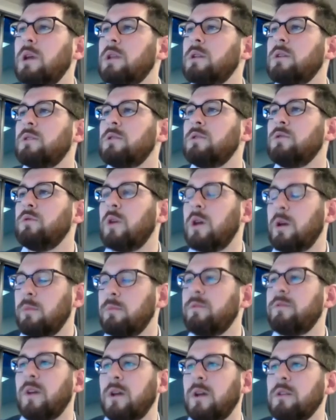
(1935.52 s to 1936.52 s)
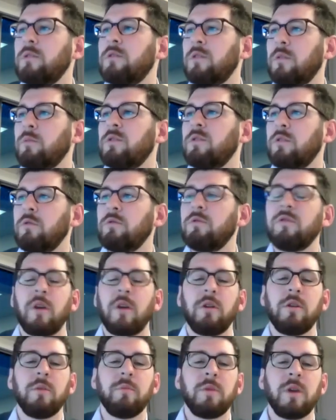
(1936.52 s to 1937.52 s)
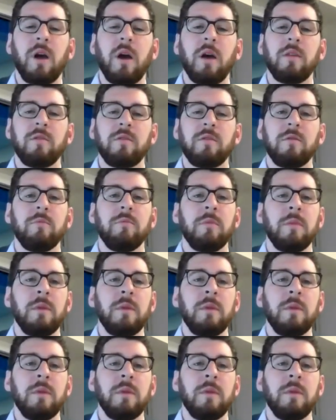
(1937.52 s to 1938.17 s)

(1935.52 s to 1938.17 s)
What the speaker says: and to help fund some of those startup costs.